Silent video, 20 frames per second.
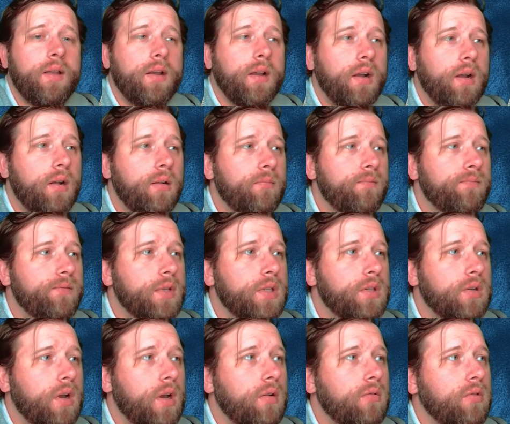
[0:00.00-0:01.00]
Um,
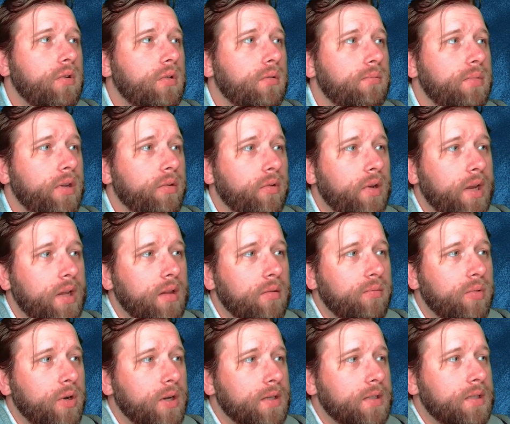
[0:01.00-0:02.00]
so I will be reading the
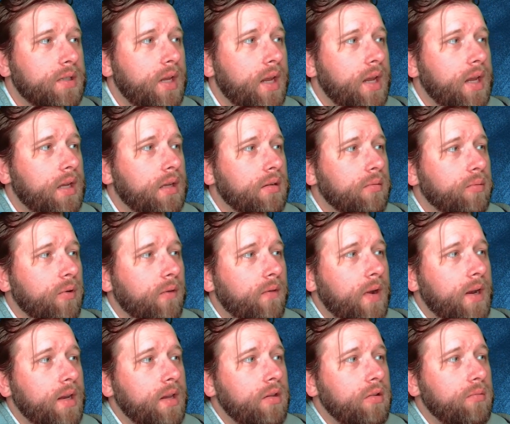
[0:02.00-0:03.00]
books and
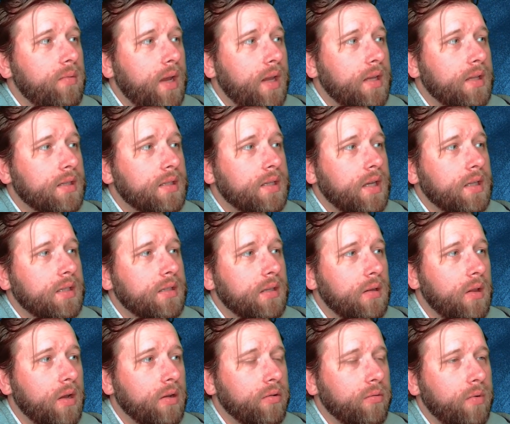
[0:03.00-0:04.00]
providing you my insights
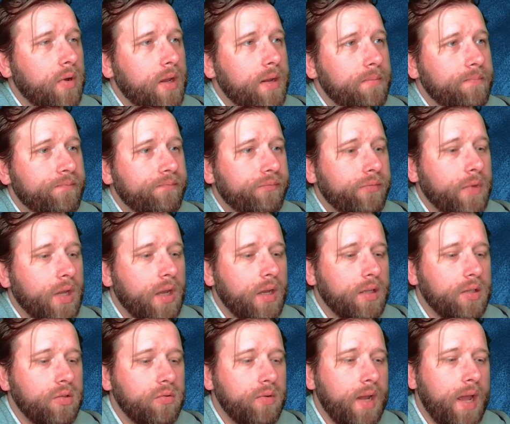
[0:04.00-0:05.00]
along the way.
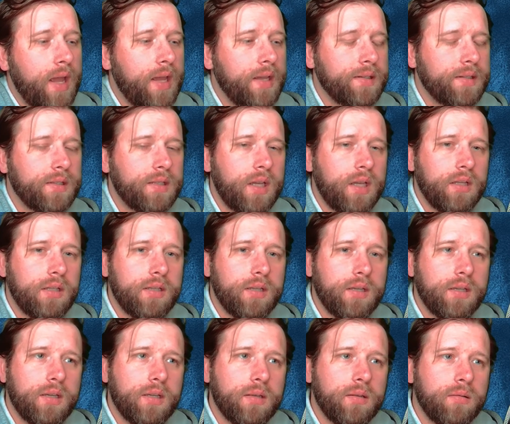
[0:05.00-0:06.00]
Uh, do not hesitate
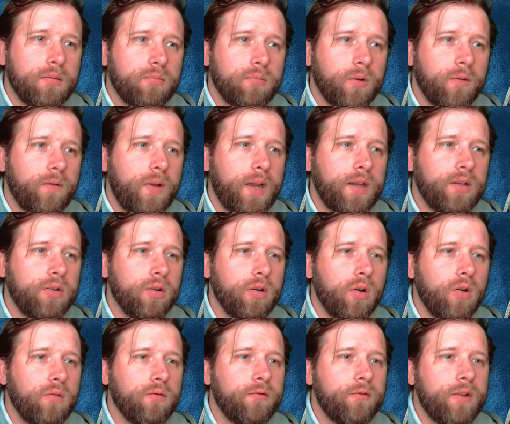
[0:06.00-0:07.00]
to provide
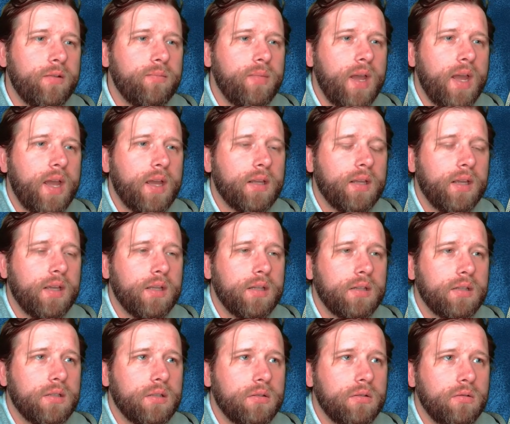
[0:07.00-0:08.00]
your own feedback
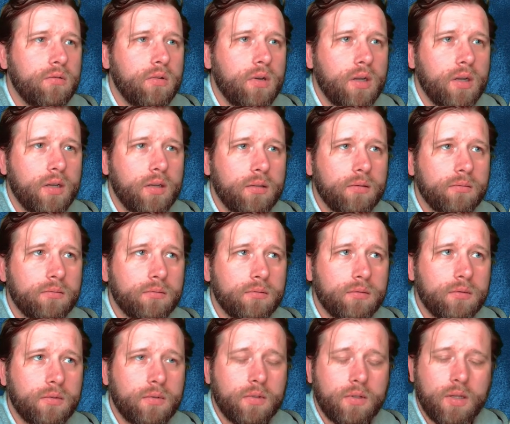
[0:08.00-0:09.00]
and to uh,
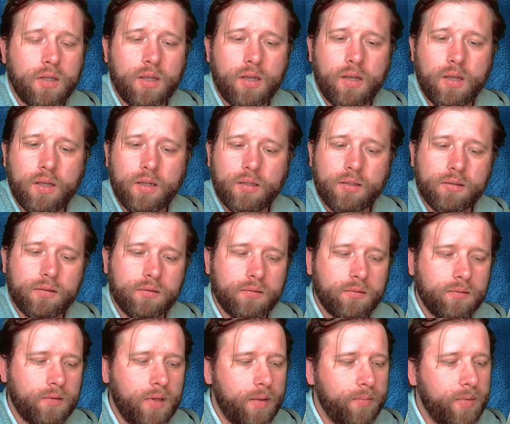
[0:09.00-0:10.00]
uh,
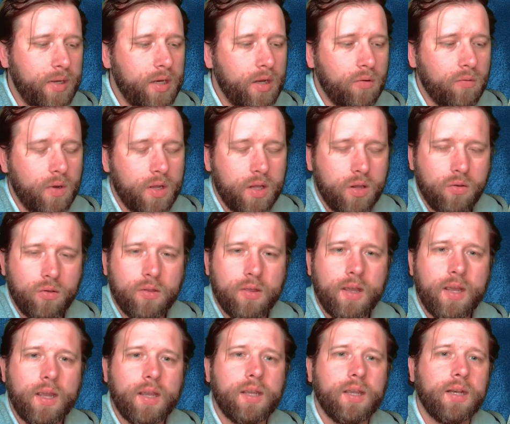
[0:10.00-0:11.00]
let me know what you
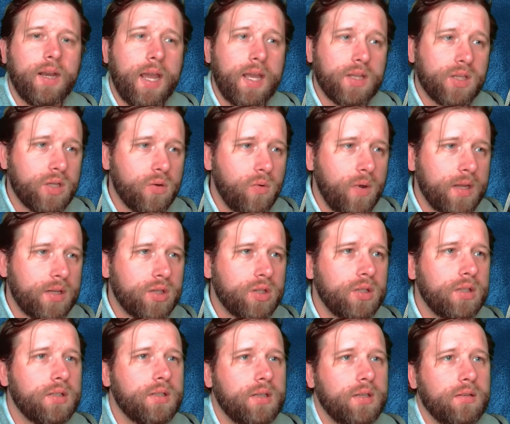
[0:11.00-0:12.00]
think and ask
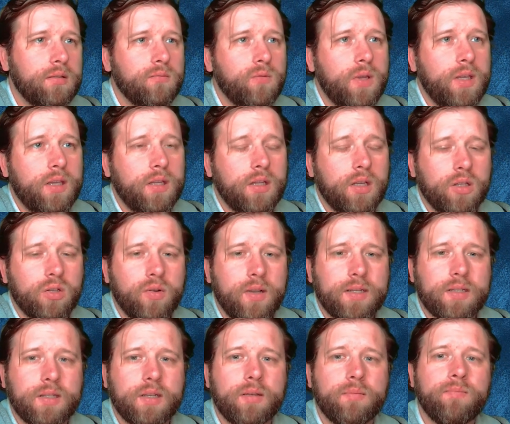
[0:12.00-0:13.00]
questions, and we can
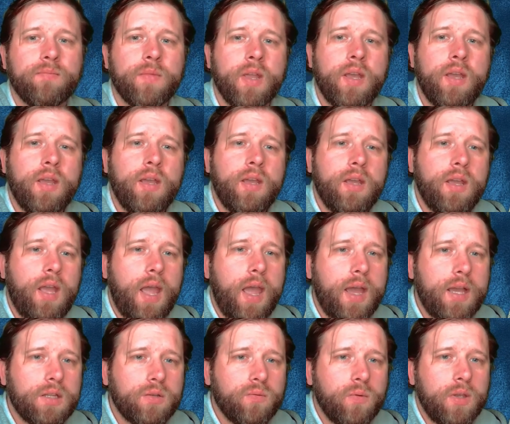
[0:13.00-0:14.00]
address them
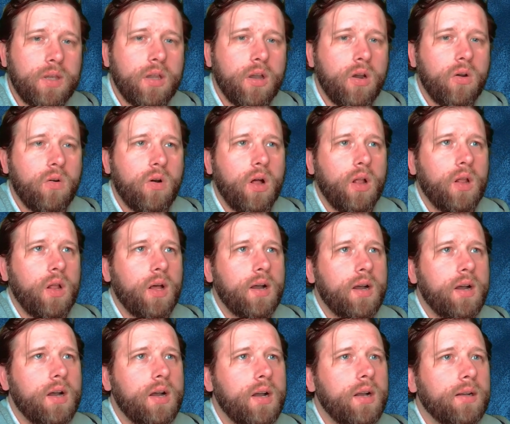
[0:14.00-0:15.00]
as we go
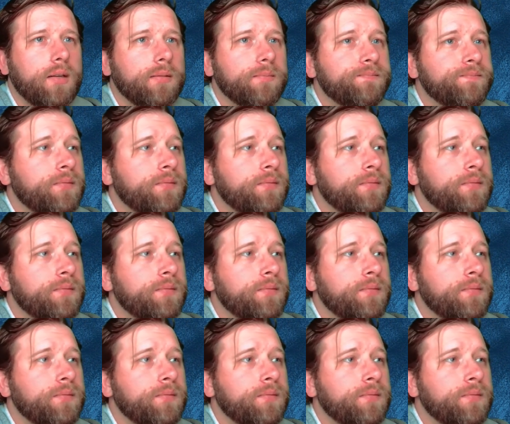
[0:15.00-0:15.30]
along.